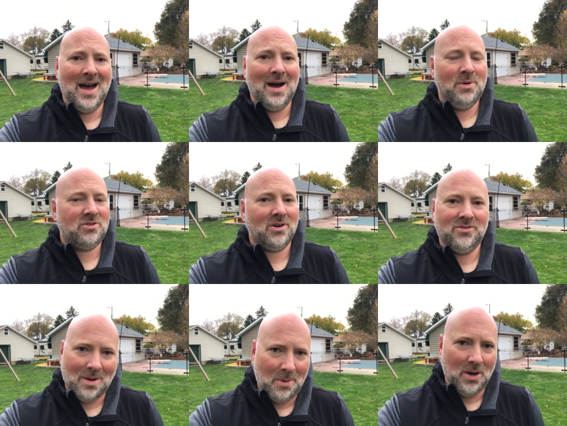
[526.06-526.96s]
We tried
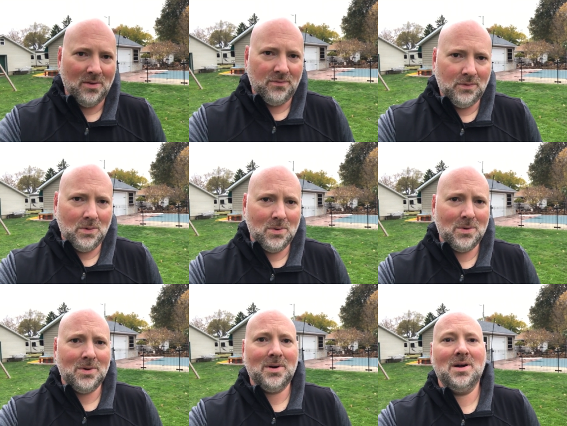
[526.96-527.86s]
dropping on the
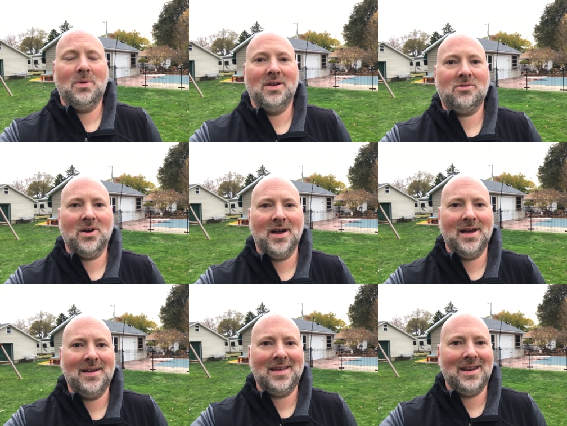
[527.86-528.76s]
floor, we
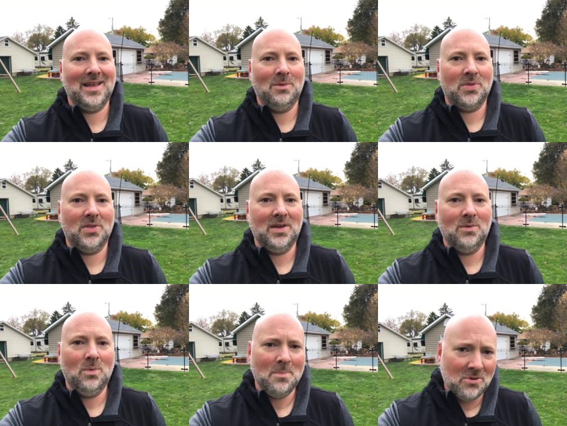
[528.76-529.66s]
tried hitting it with
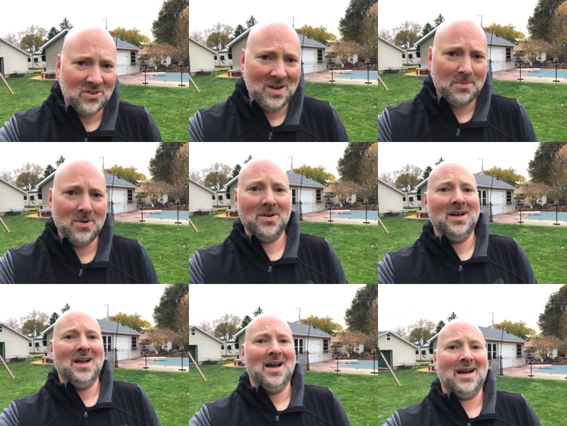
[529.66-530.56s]
the
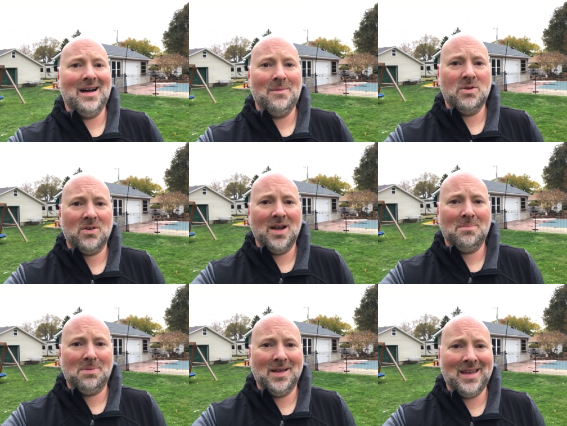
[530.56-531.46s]
whippersnipper, we
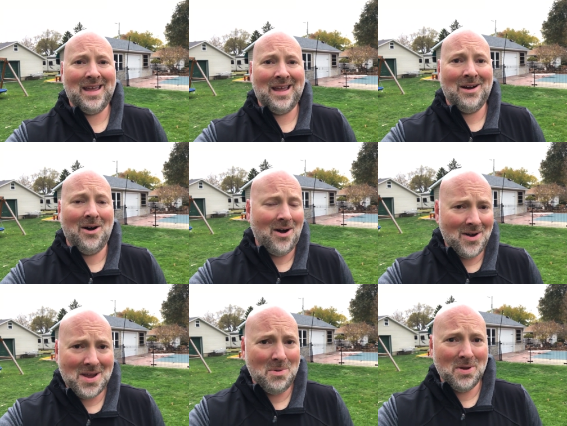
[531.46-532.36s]
tried playing
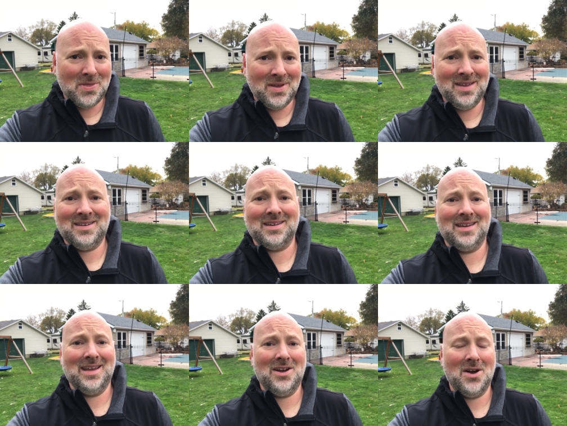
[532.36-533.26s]
hockey with it.
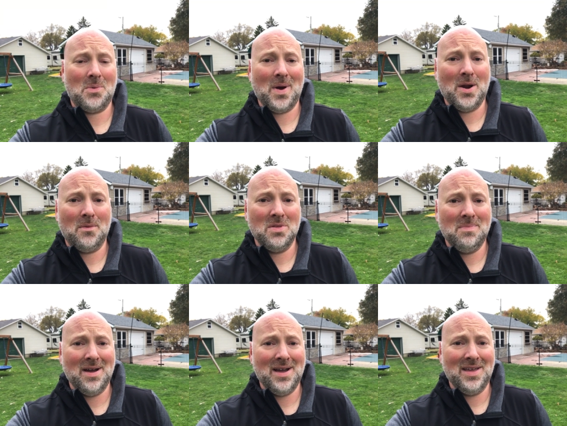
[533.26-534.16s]
It got ran over
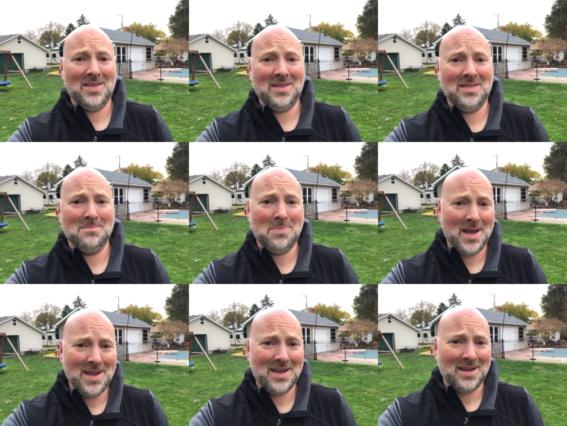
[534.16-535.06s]
by the
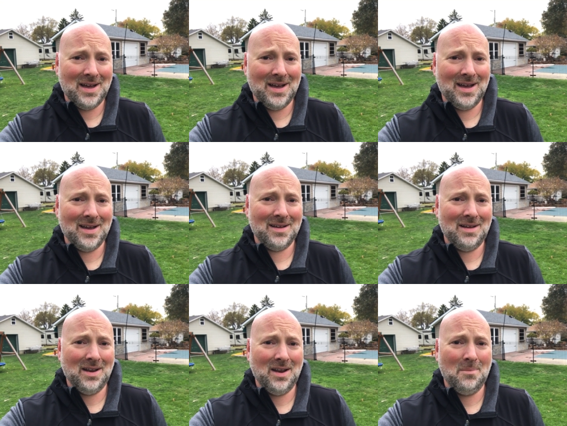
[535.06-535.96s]
bike
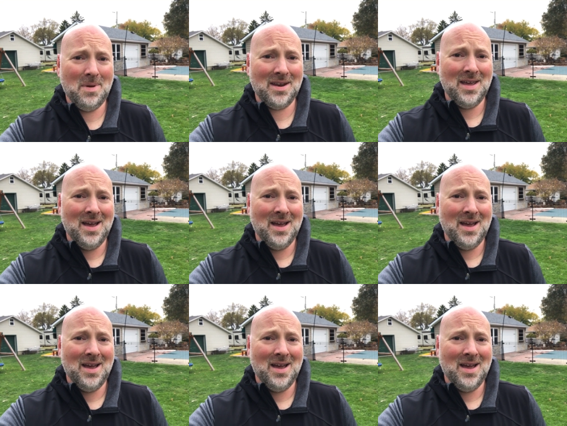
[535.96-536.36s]
a little bit,